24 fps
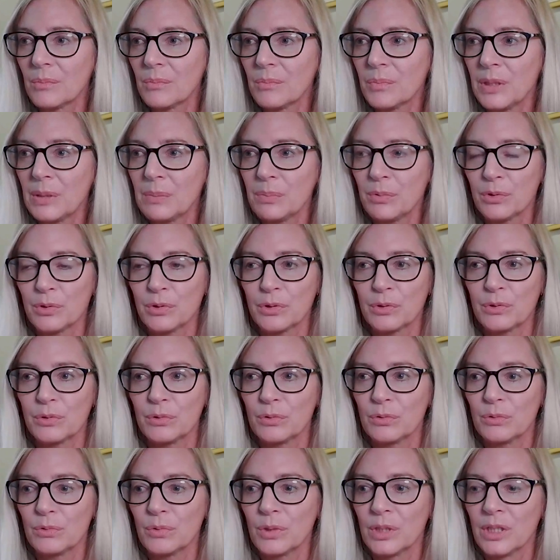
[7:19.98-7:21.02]
people
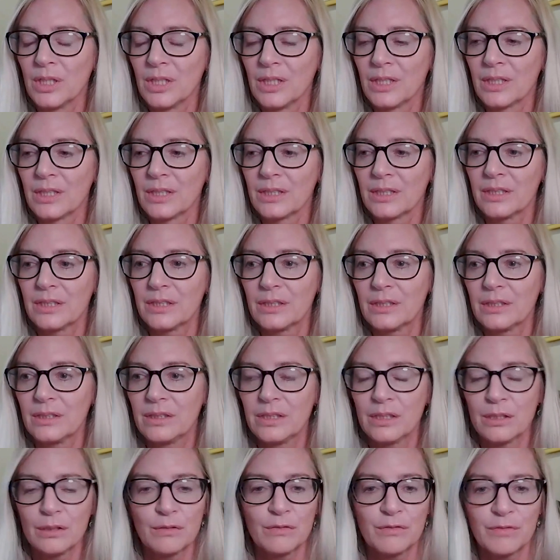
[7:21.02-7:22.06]
who
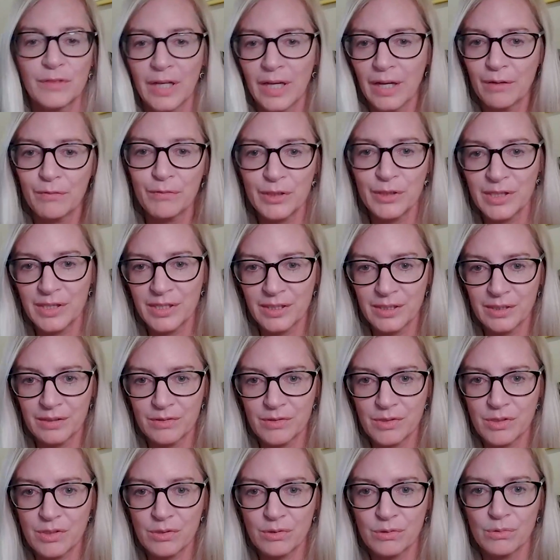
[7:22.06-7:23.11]
give
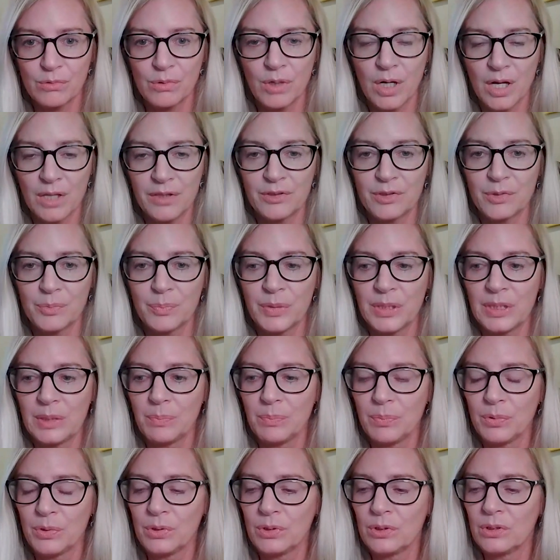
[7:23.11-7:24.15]
everything to other
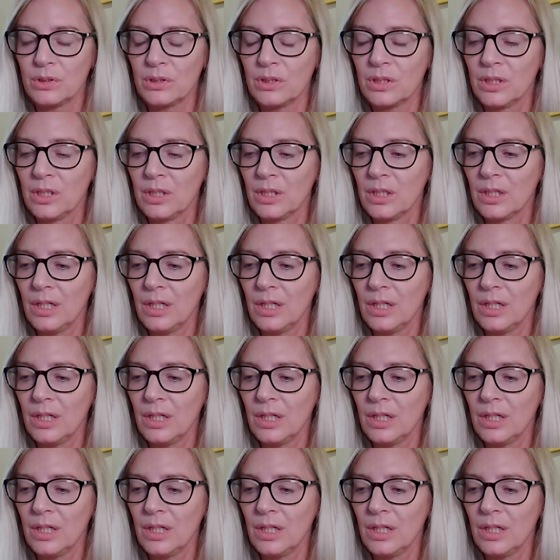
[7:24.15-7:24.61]
people.